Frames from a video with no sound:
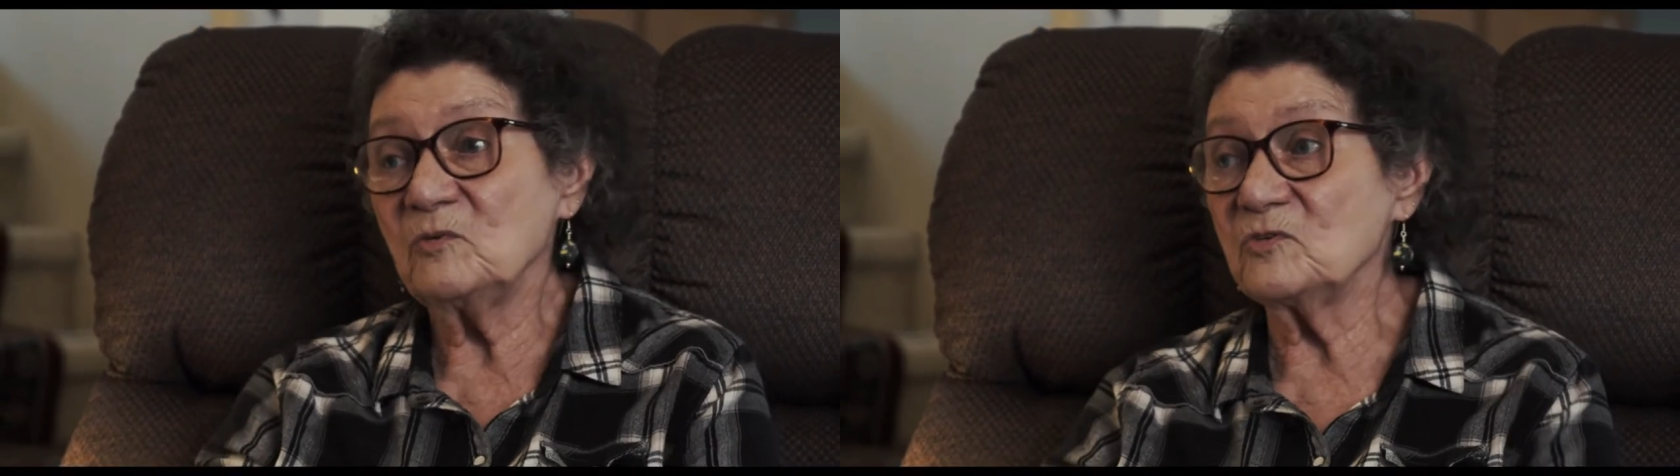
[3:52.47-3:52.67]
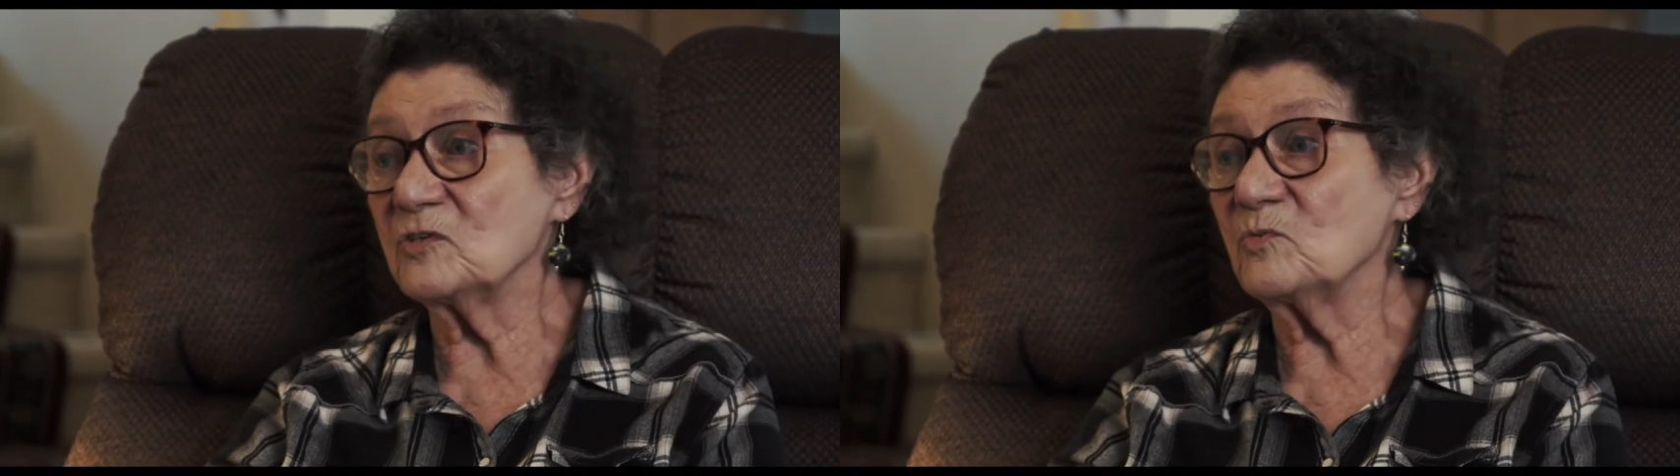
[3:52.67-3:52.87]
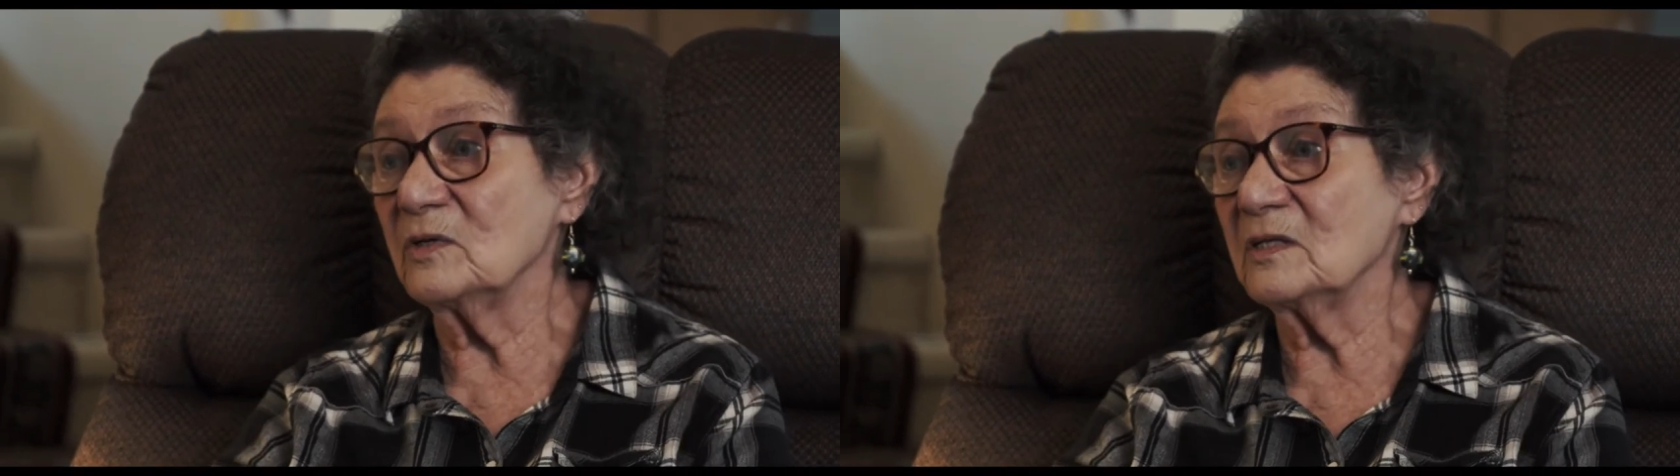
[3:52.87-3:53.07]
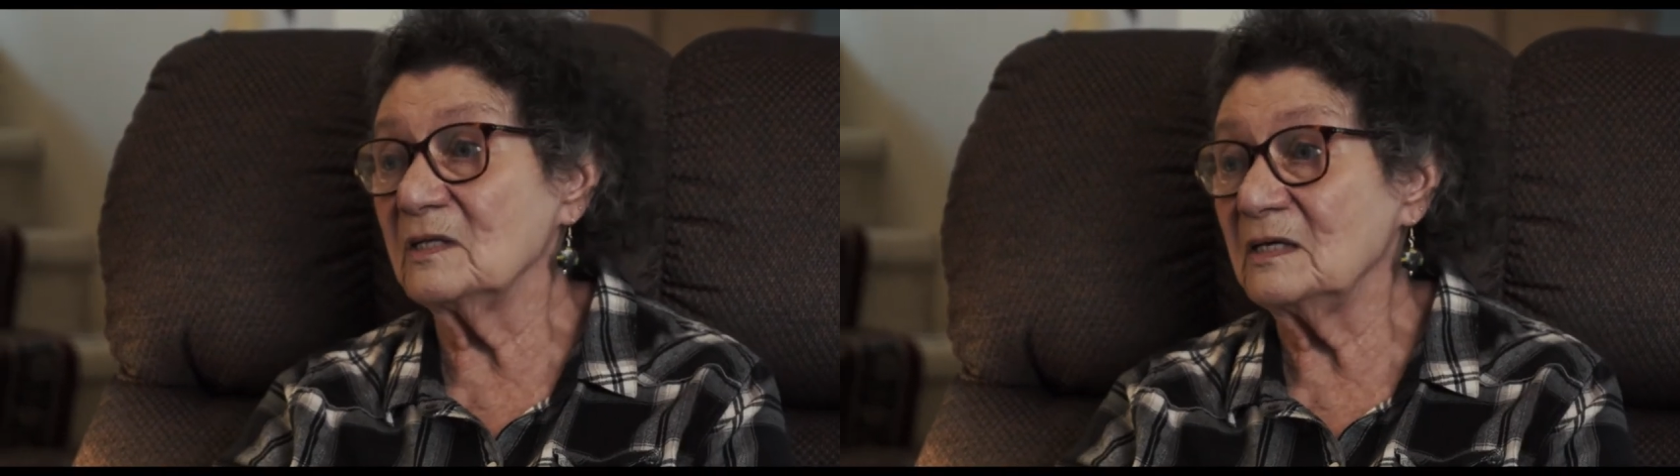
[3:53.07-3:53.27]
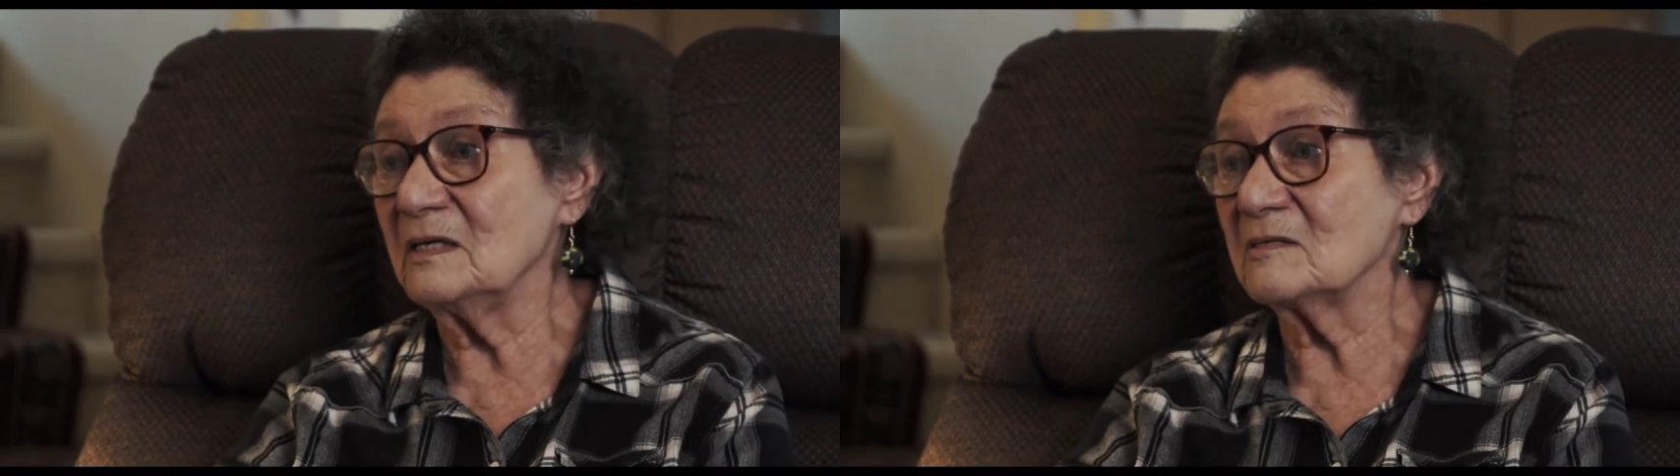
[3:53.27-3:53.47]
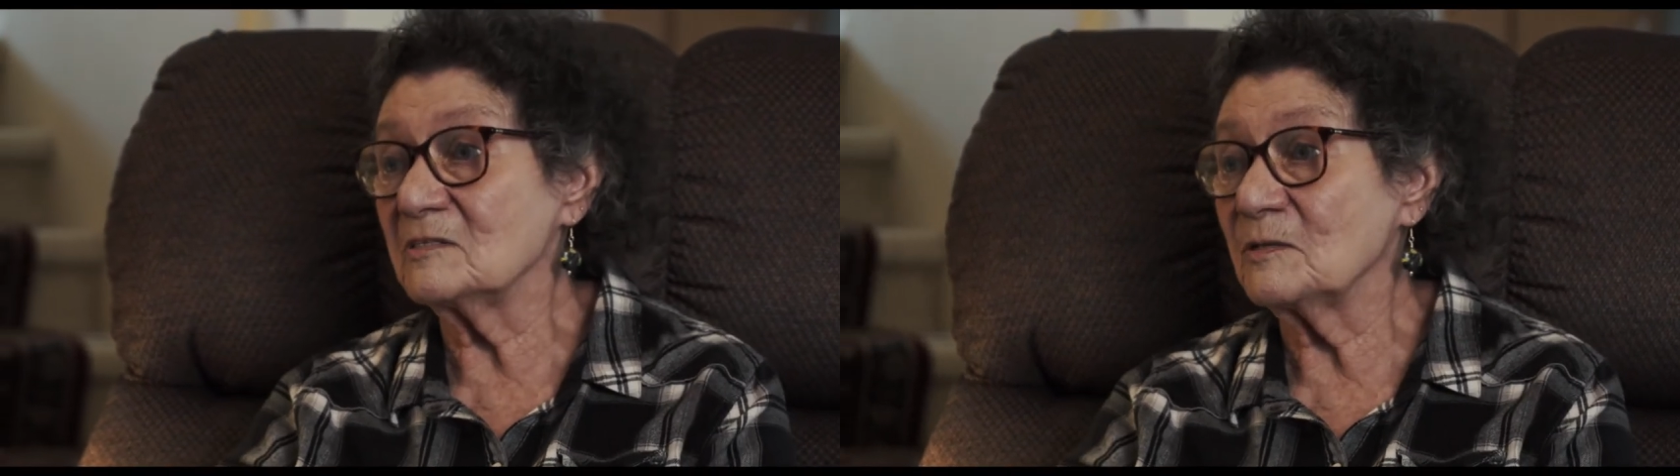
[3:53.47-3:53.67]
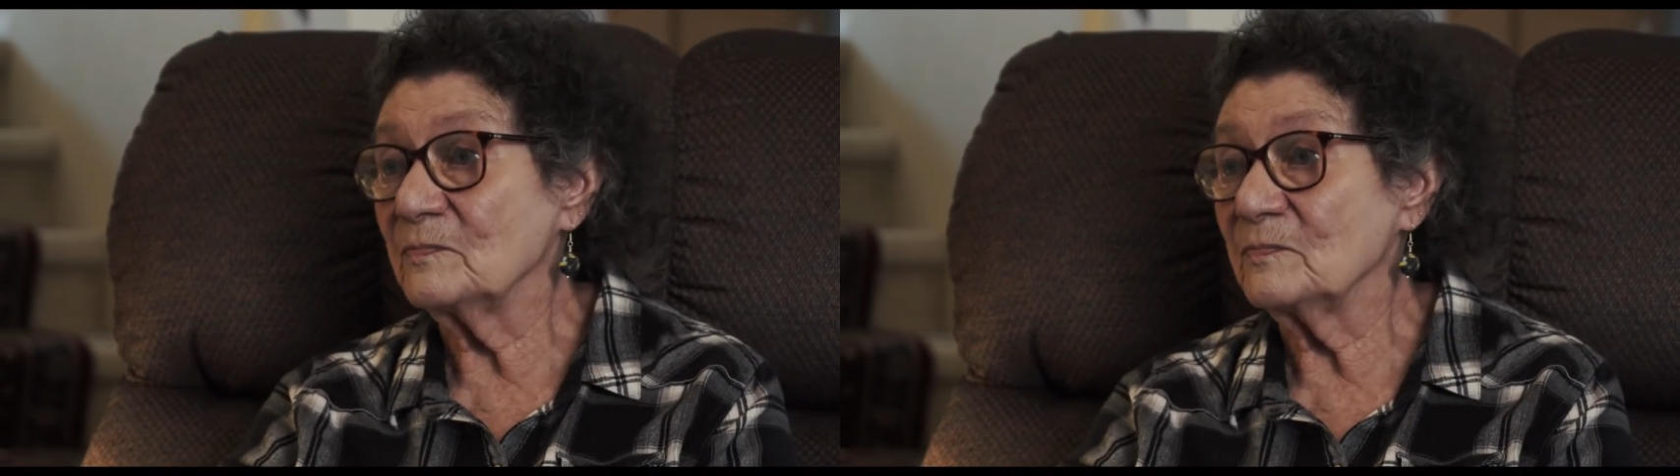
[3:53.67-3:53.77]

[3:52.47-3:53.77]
was just one of the kids.